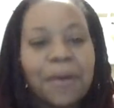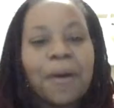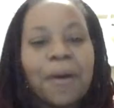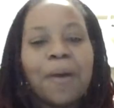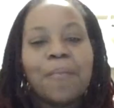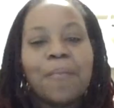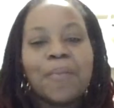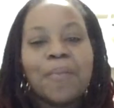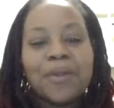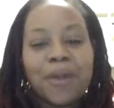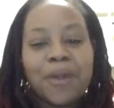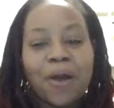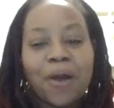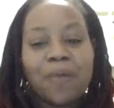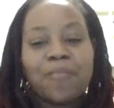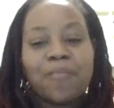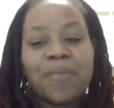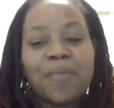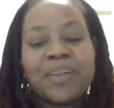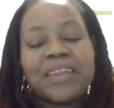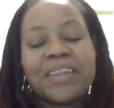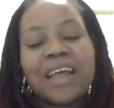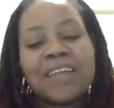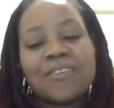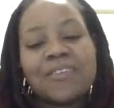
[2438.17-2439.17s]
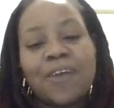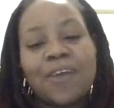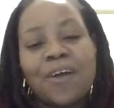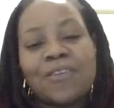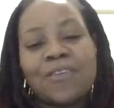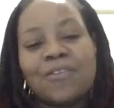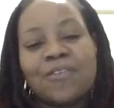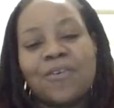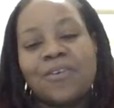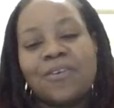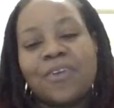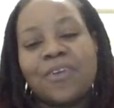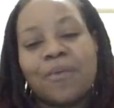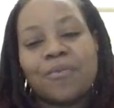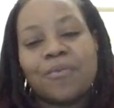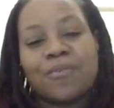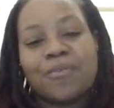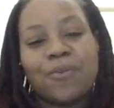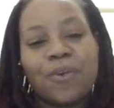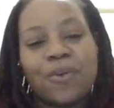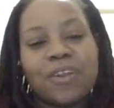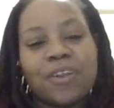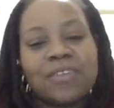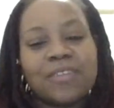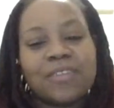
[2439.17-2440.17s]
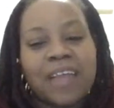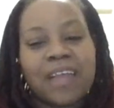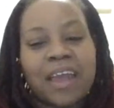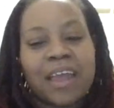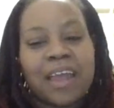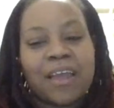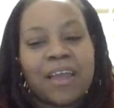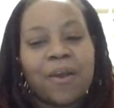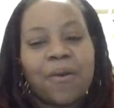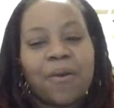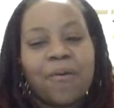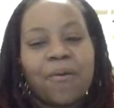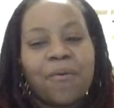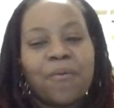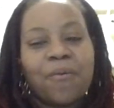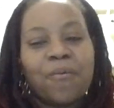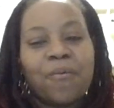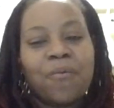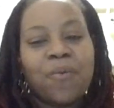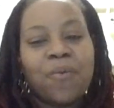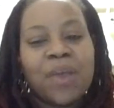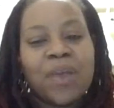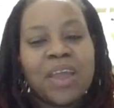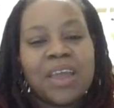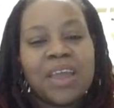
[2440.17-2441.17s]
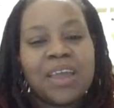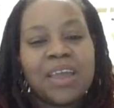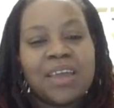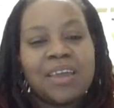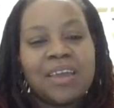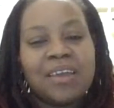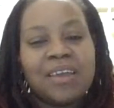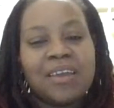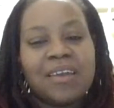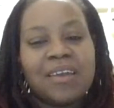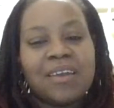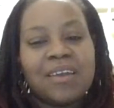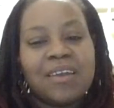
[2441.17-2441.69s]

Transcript: But no, but that's also a double sword. It's like we're